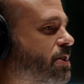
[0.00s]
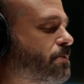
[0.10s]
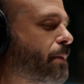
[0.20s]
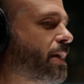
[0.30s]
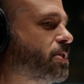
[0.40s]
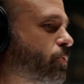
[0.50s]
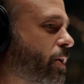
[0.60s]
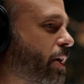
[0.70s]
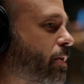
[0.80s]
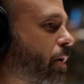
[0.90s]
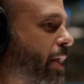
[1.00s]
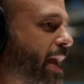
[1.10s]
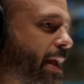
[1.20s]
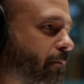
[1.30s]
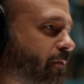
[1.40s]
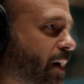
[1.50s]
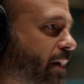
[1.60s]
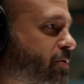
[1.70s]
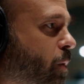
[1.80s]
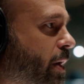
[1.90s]
this is Max Green on AM
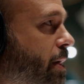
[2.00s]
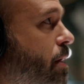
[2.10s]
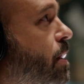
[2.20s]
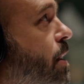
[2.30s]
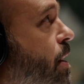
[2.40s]
520